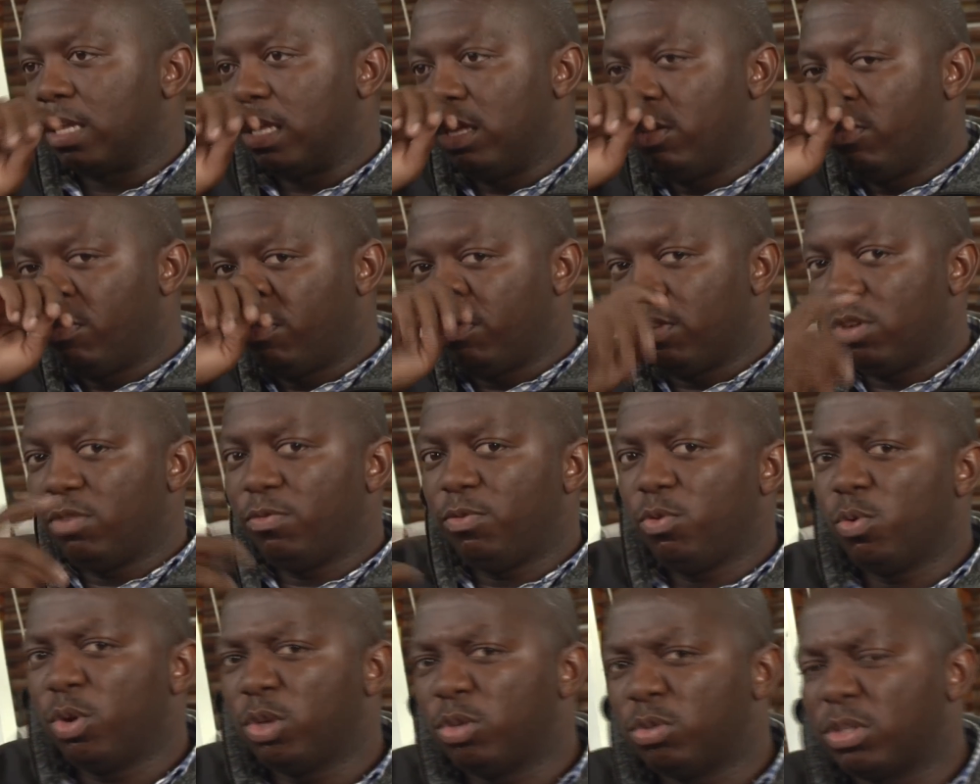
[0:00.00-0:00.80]

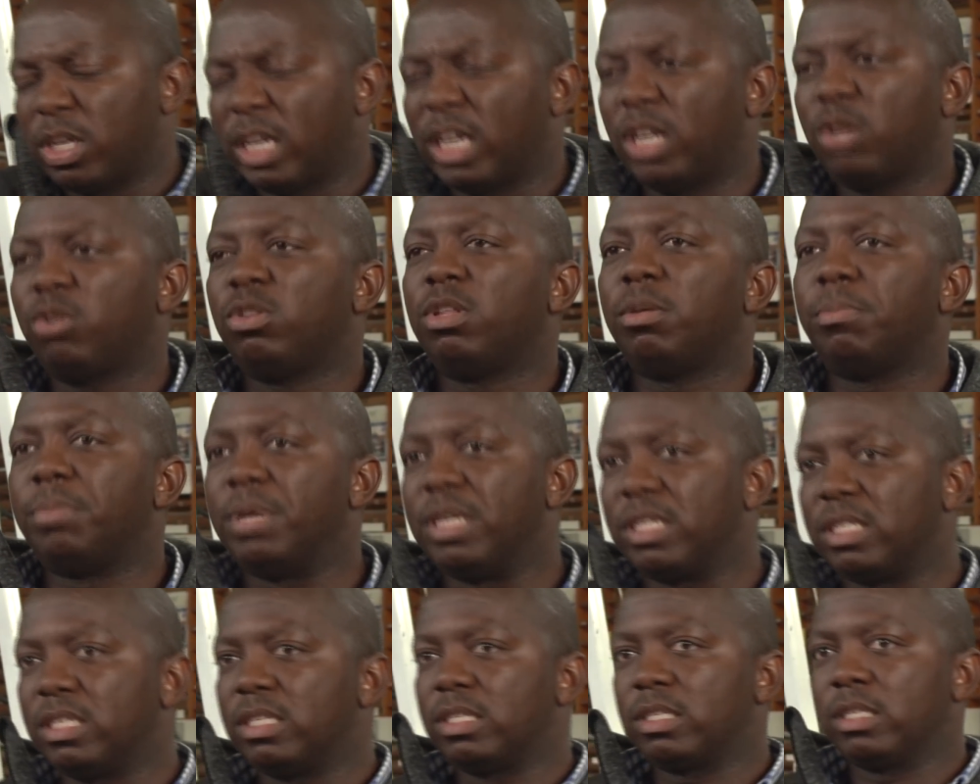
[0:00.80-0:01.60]
If you were to take it on the
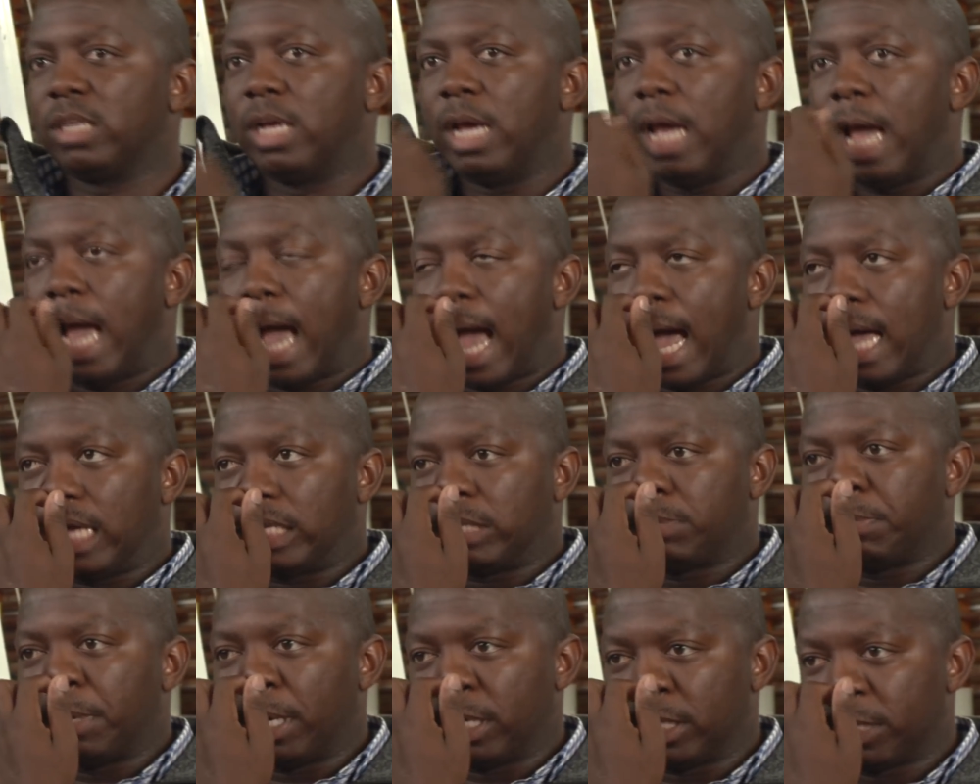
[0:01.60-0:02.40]
business
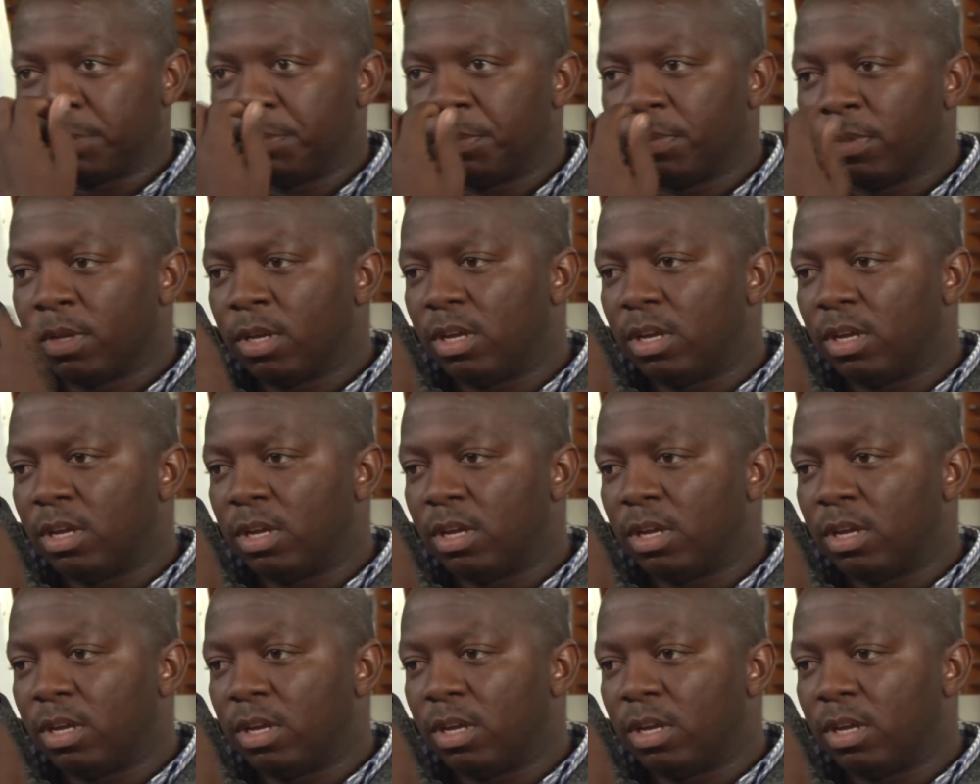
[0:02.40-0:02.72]
aspect,